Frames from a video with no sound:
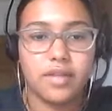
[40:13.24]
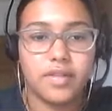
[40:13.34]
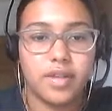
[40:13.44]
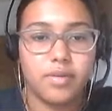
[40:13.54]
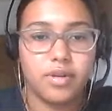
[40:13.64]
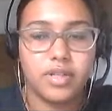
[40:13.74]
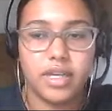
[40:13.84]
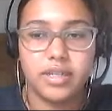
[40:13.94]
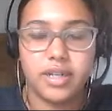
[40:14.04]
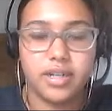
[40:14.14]
see it
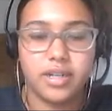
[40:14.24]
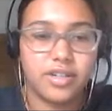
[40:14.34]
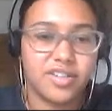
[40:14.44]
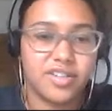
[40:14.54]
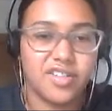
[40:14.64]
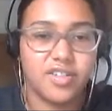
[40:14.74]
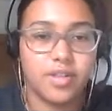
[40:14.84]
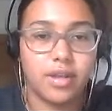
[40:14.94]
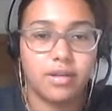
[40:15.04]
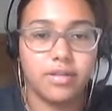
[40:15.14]
rotating actually because it's a
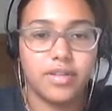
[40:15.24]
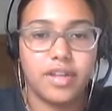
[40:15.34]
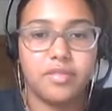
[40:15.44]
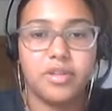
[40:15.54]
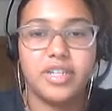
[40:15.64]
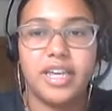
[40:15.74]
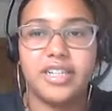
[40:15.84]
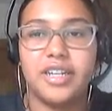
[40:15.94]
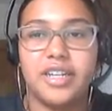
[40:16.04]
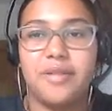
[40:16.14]
circle. So let's
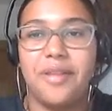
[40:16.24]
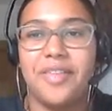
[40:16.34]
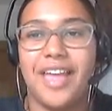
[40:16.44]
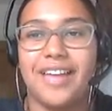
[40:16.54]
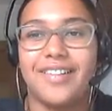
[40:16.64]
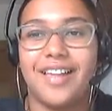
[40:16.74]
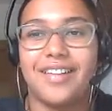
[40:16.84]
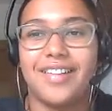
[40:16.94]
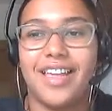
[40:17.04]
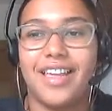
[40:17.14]
rotate it around the
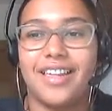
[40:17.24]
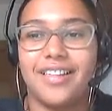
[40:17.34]
x-axis.